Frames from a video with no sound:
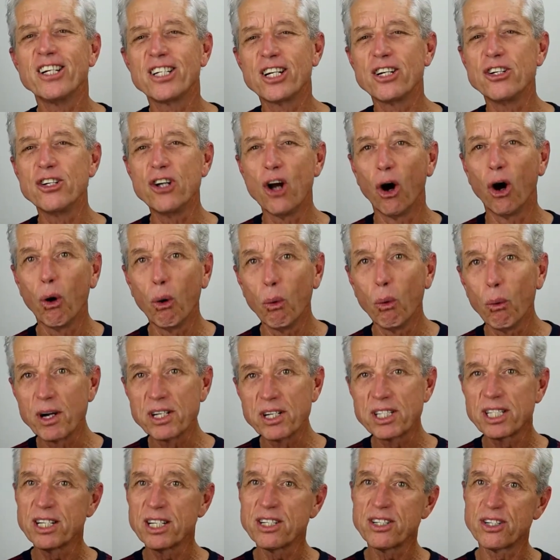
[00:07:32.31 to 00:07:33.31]
to know
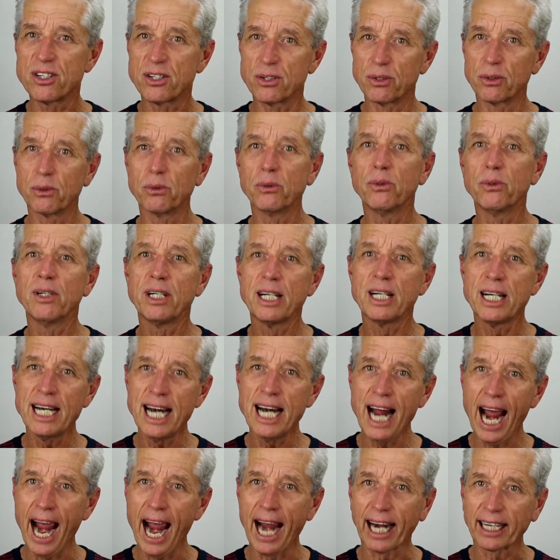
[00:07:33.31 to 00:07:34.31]
what to do
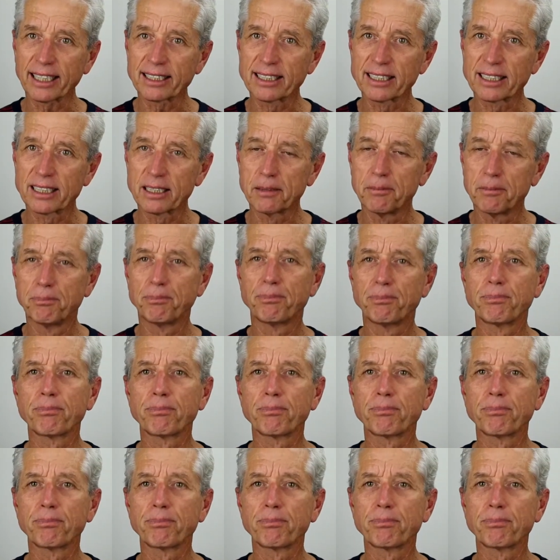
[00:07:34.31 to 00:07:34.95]
next.